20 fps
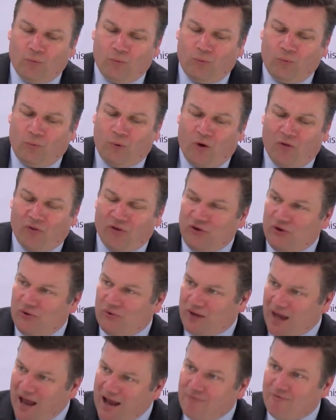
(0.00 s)
what the
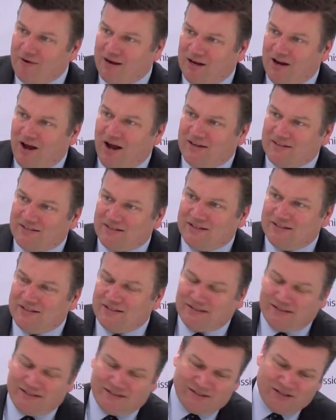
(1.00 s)
UK
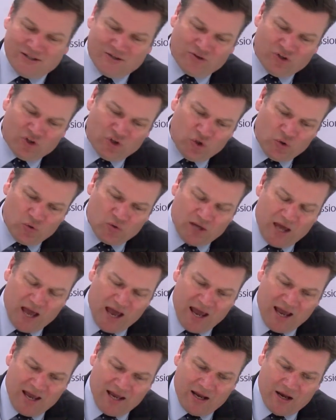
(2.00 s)
realises is that the
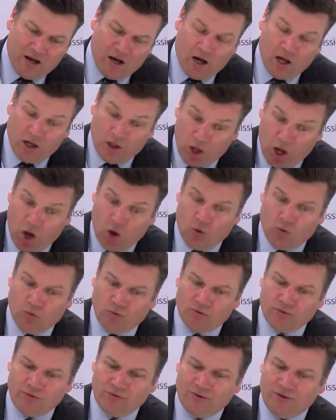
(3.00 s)
UK
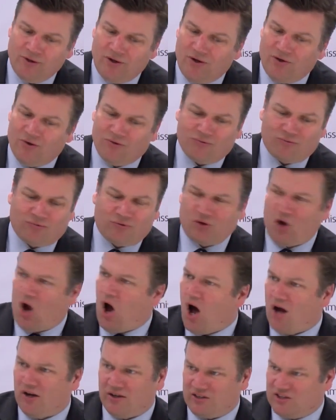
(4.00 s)
alone
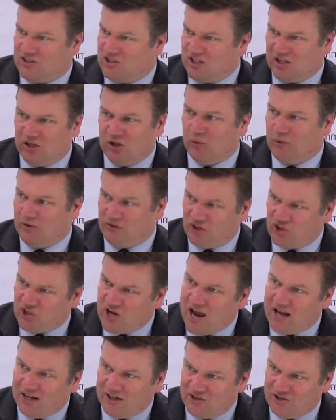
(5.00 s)
can't deal with the
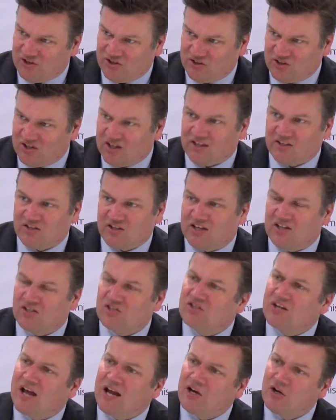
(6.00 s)
challenges that
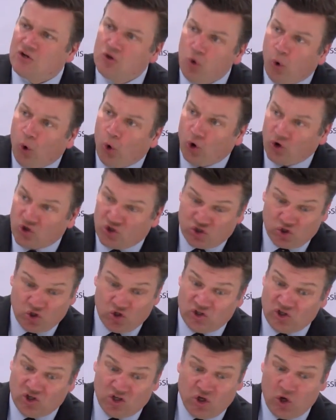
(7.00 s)
exist, and nor
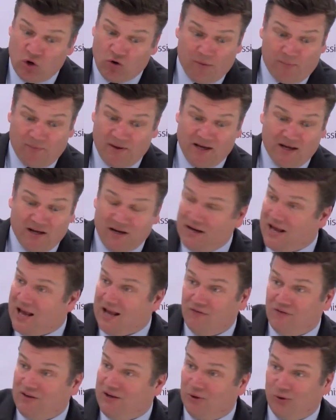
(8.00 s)
should a European
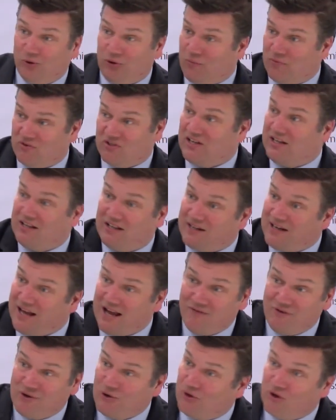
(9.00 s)
Navy or the Brazilian
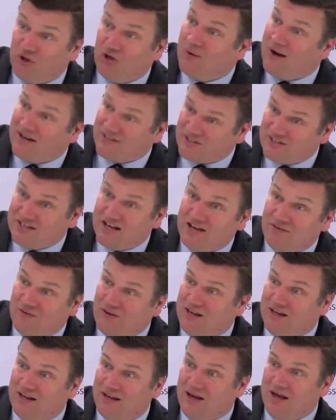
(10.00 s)
Navy or the US
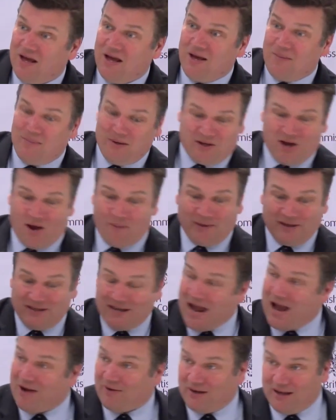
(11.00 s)
Navy be coming
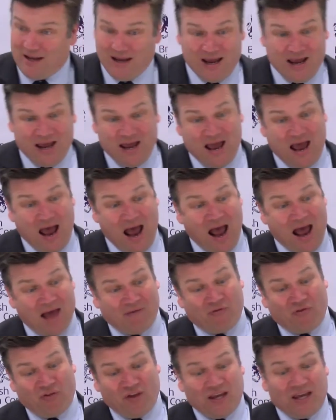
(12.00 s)
down here
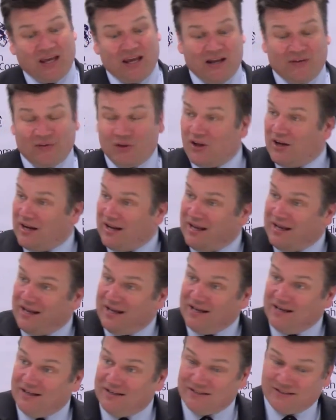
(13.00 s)
and thinking that it
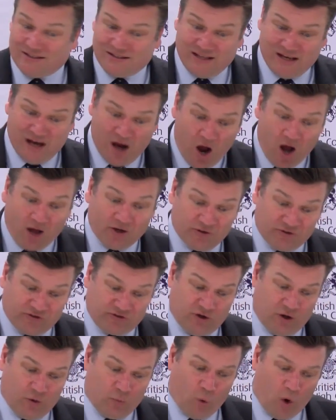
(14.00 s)
is the
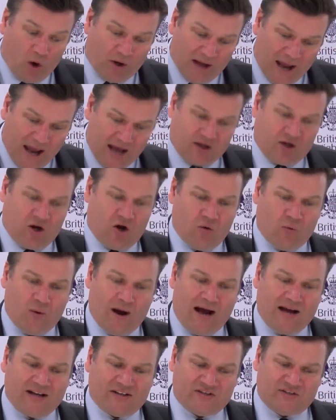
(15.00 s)
answer. What
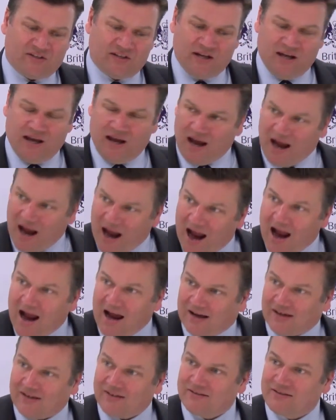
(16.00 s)
ECOWAS
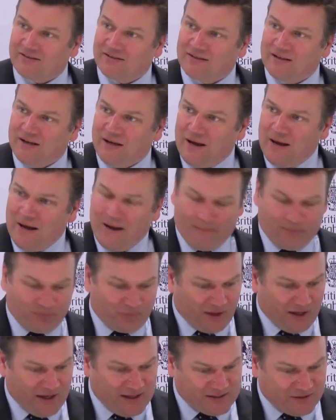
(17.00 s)
has
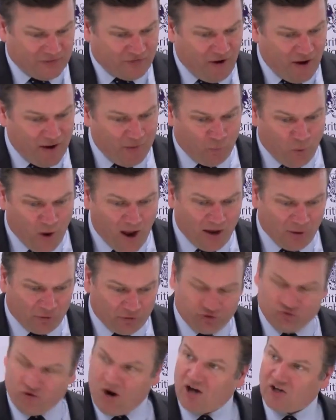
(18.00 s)
is a very
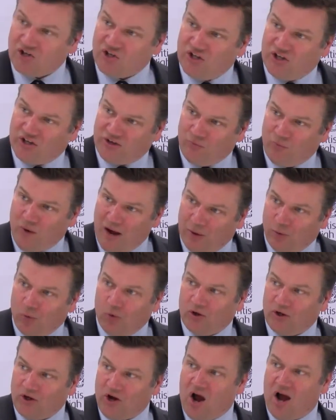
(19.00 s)
well-structured and
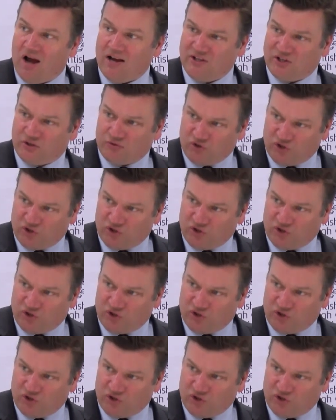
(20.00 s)
well-organised